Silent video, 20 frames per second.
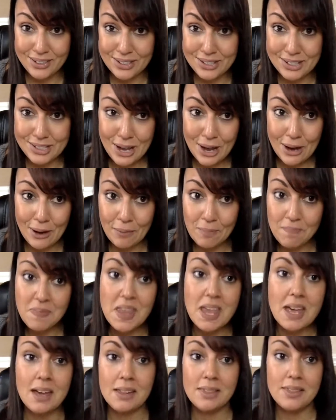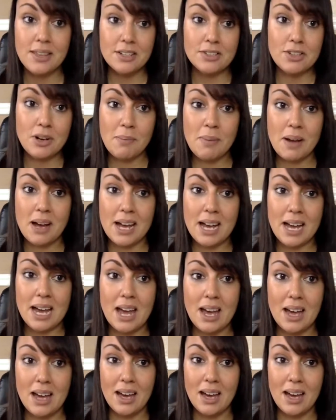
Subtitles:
So these are my